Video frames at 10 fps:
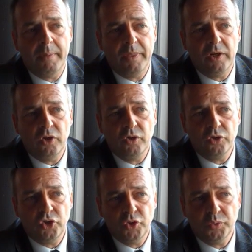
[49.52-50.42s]
The long and the
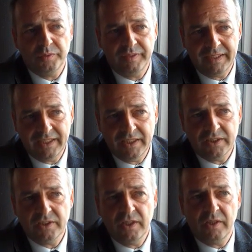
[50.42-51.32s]
short of it
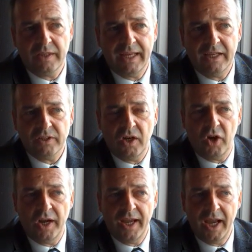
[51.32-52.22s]
is that
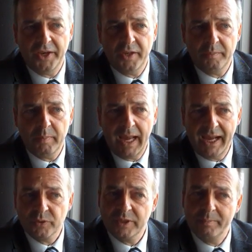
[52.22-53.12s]
I had a
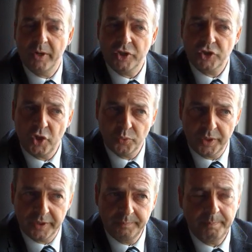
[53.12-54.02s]
house in my sole
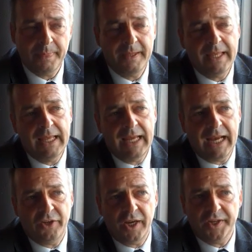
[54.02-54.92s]
name,
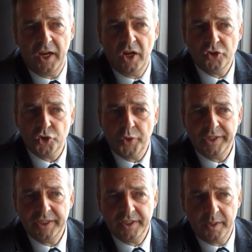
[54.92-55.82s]
and I had an
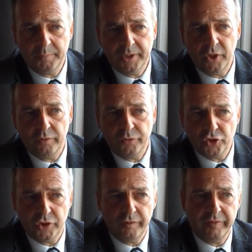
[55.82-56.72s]
untraded company off the
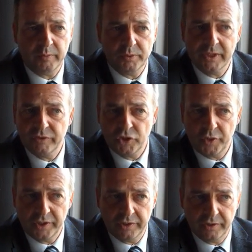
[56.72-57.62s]
shelf that was never
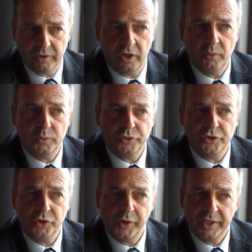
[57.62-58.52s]
traded. I was the
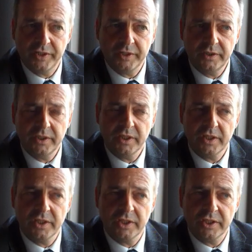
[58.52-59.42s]
director,
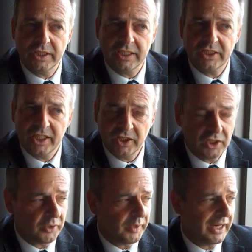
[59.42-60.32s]
the
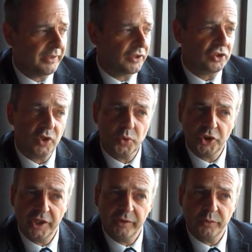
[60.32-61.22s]
secretary, and the sole
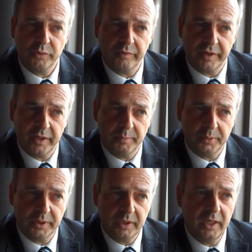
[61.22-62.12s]
shareholder of that
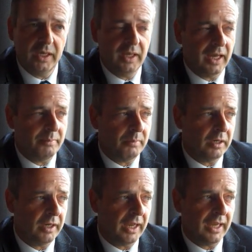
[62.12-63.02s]
company, and
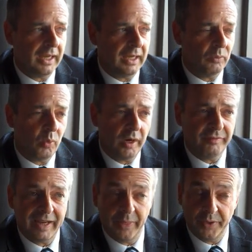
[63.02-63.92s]
my
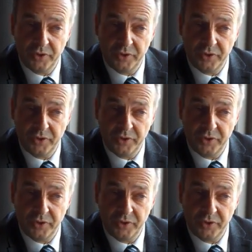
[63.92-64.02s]
wife at the